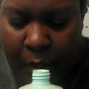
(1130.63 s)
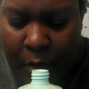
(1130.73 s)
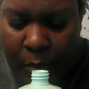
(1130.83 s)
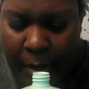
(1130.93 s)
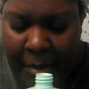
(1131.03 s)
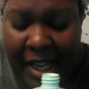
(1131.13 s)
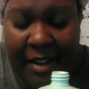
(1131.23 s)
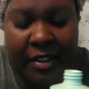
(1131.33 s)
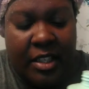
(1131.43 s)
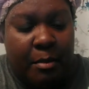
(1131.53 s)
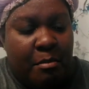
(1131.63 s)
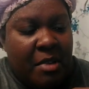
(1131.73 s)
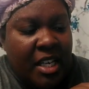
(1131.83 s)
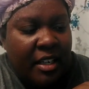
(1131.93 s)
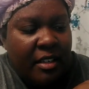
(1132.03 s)
Oh, why am I have this a
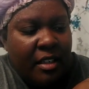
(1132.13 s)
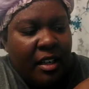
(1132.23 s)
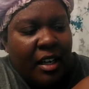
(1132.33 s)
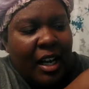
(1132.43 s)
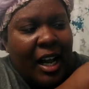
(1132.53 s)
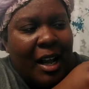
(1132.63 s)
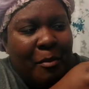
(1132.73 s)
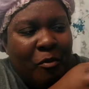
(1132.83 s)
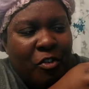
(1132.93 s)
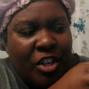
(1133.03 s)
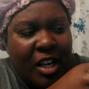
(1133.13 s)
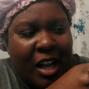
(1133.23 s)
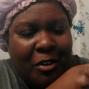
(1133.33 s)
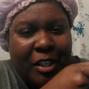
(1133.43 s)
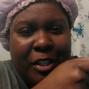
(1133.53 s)
minute? I
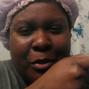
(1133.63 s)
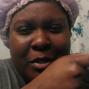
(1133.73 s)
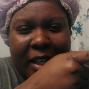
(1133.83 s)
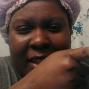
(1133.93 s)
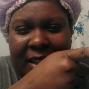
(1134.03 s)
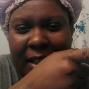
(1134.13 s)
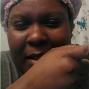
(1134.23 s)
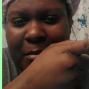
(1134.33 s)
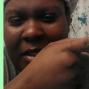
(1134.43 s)
only use like that